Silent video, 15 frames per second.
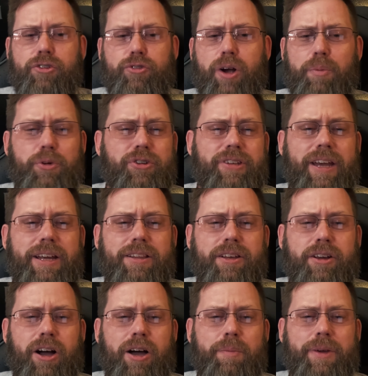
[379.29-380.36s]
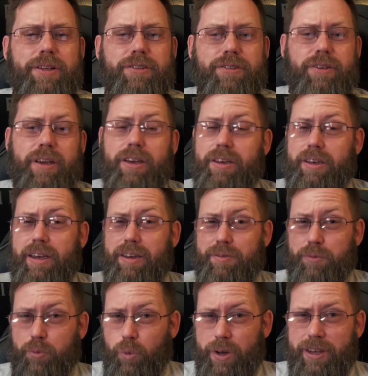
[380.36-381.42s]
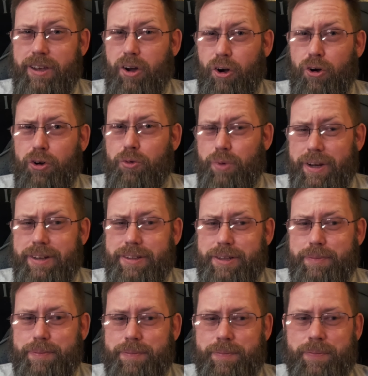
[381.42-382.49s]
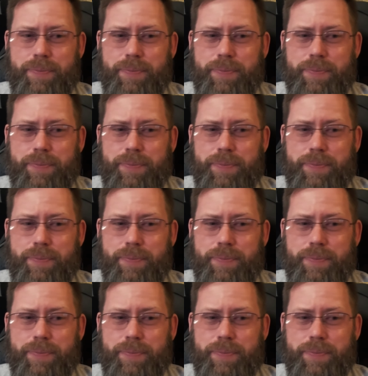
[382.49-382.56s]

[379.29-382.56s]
Drop your take in the comments, and we are reading them.